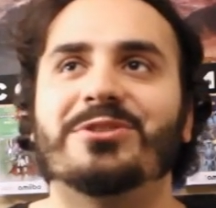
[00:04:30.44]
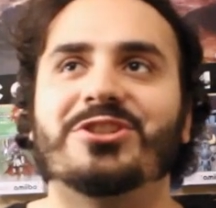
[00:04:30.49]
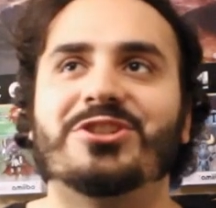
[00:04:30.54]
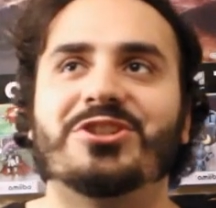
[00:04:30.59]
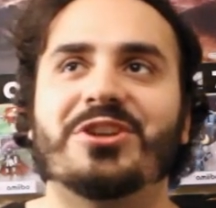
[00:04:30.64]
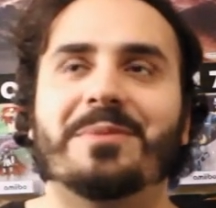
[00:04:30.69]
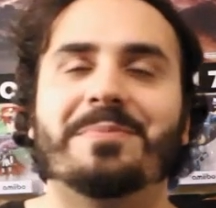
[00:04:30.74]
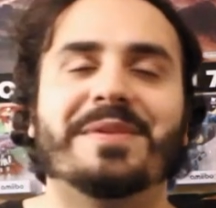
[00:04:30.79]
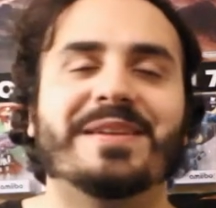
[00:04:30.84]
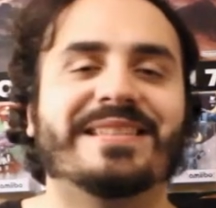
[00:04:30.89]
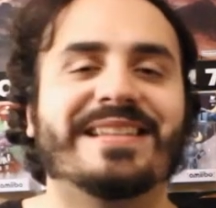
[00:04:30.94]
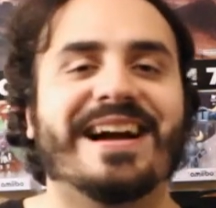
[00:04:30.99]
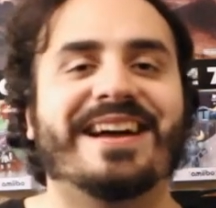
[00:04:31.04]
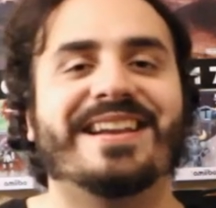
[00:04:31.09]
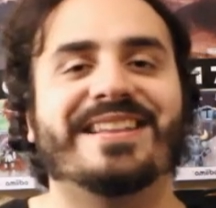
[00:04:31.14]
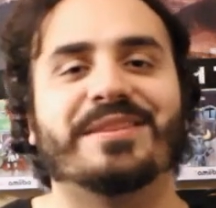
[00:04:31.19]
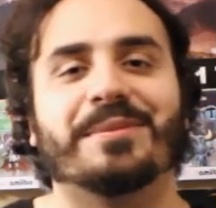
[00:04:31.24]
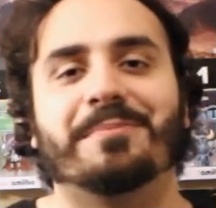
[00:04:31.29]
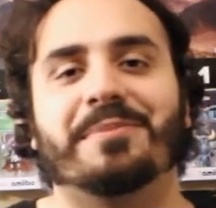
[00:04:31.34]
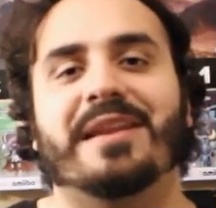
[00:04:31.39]
jumping down
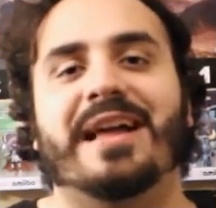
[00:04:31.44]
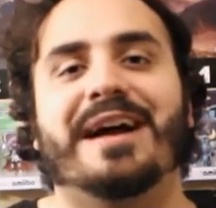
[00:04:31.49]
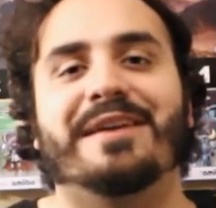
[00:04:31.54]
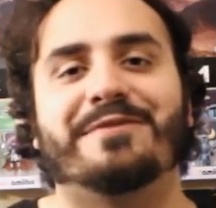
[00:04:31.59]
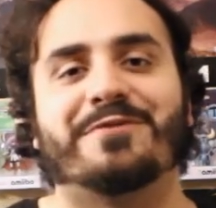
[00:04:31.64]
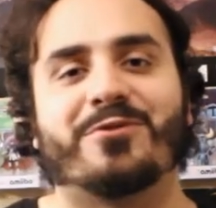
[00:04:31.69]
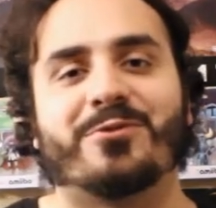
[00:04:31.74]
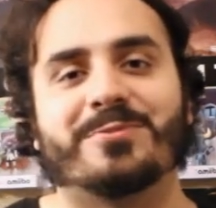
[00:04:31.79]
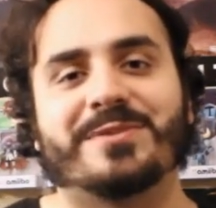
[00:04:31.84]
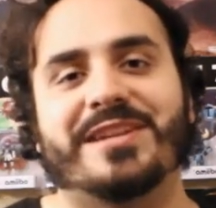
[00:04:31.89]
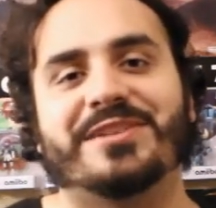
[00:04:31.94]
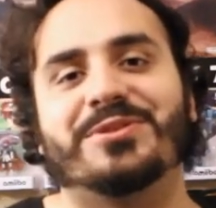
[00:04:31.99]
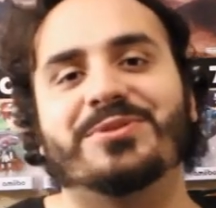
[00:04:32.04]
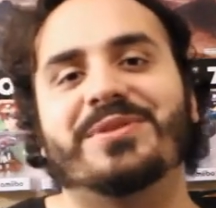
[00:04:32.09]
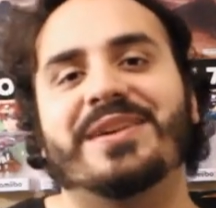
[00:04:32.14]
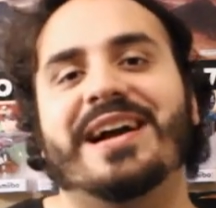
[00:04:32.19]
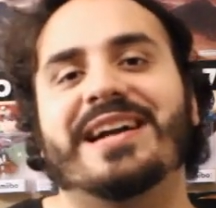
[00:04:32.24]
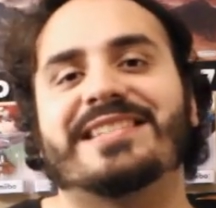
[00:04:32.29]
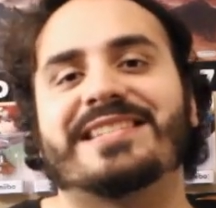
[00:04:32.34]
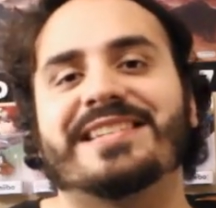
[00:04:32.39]
at the platforms, as you
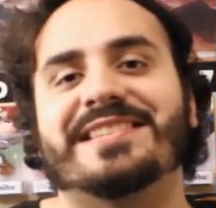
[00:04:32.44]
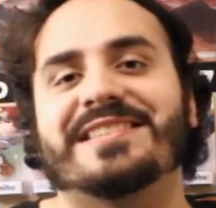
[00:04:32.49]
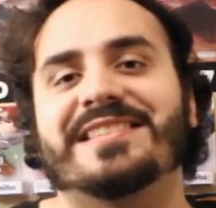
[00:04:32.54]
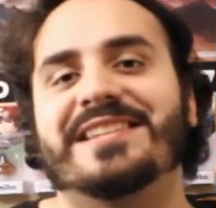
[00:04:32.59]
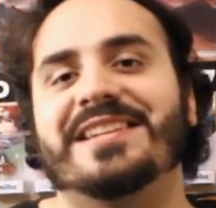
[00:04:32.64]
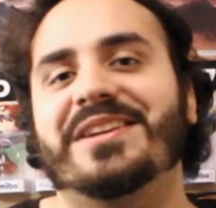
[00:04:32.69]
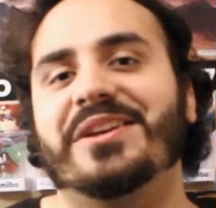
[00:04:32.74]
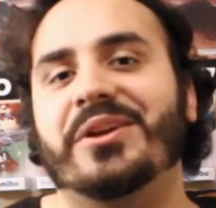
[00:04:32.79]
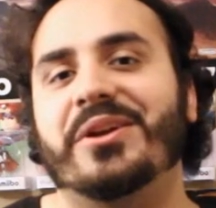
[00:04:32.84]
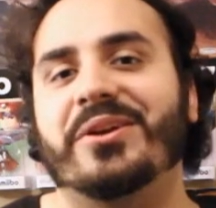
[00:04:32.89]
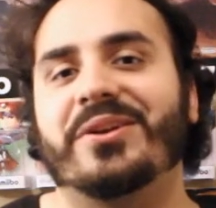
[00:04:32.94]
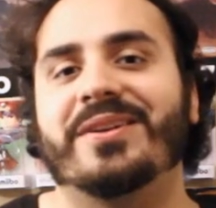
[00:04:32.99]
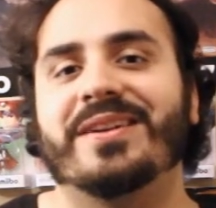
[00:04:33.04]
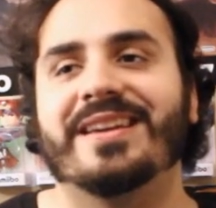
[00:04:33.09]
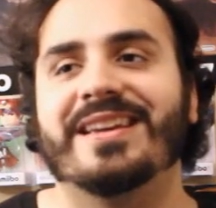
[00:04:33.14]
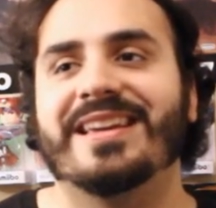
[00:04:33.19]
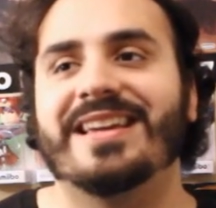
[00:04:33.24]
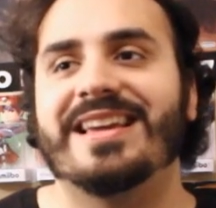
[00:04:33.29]
guys can see here,